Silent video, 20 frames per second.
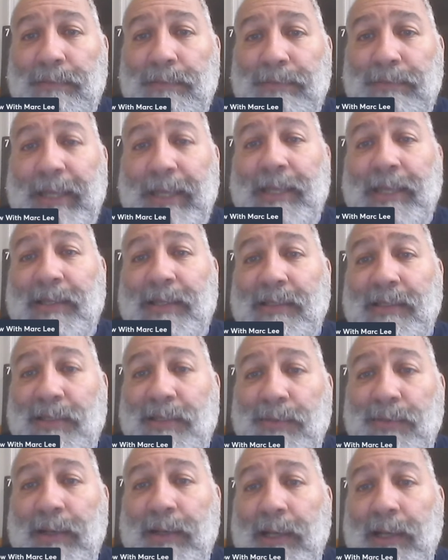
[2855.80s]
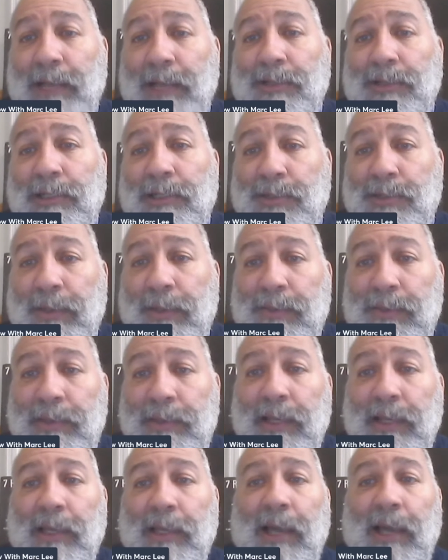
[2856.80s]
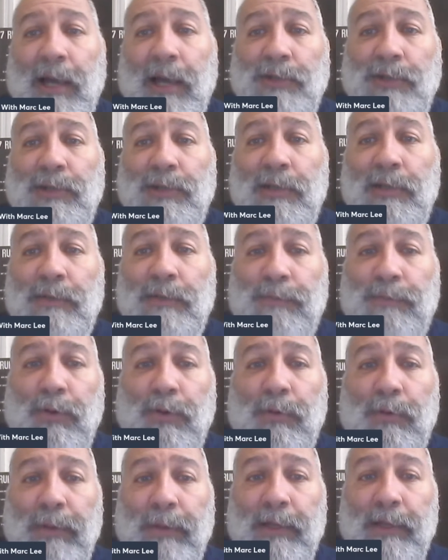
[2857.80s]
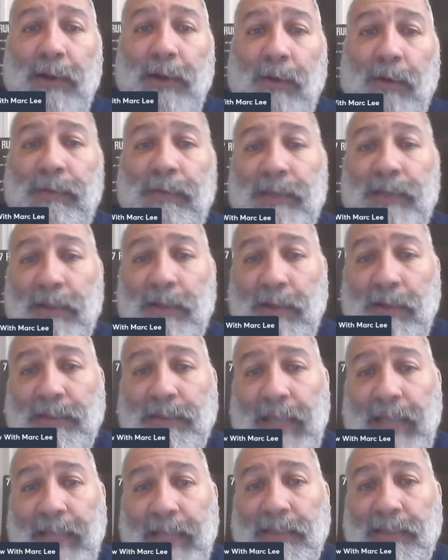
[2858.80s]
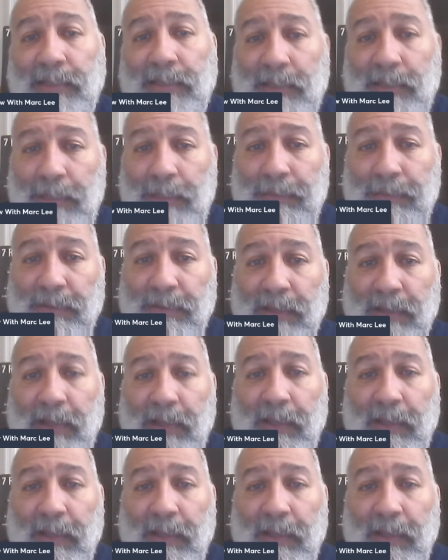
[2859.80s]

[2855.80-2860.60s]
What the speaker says: Pelicans to a 123-104 win over the Los Angeles Clippers.